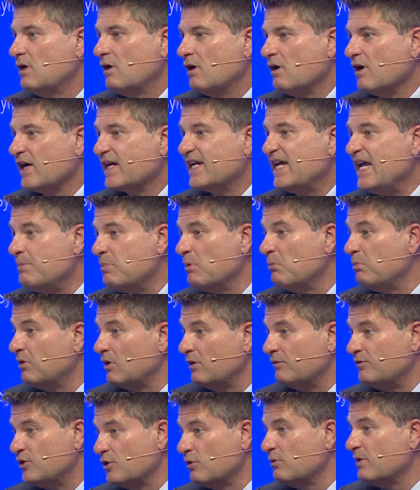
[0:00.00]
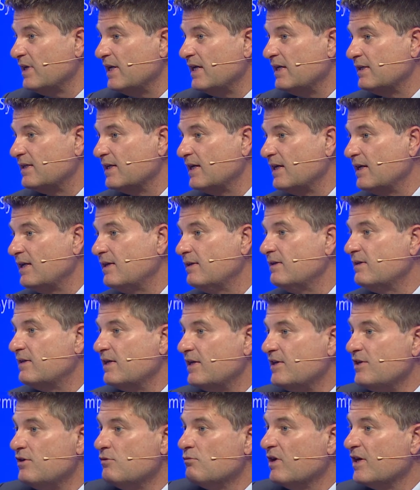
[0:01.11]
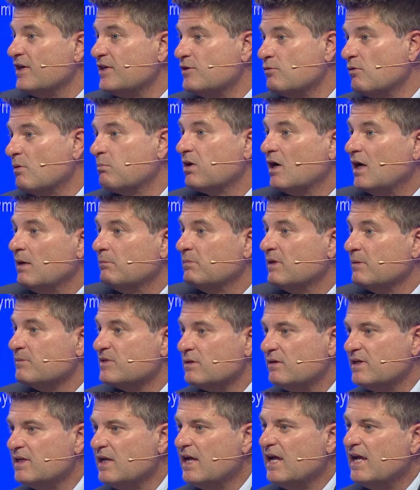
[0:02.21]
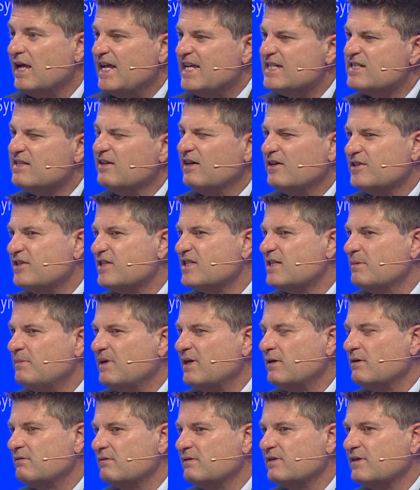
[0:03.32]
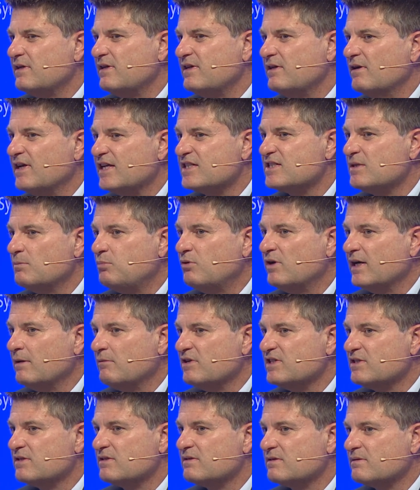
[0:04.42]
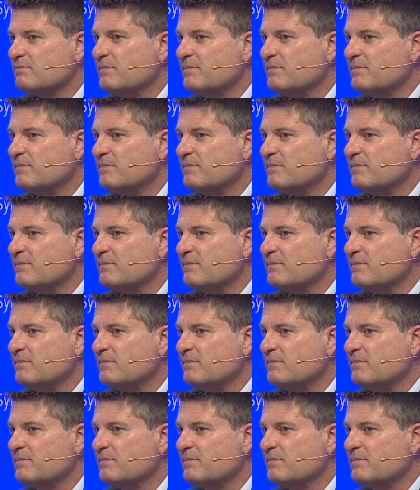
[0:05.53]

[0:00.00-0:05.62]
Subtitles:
are capable of doing, then you run into a problem. So it's not just about, you know, that's the point I was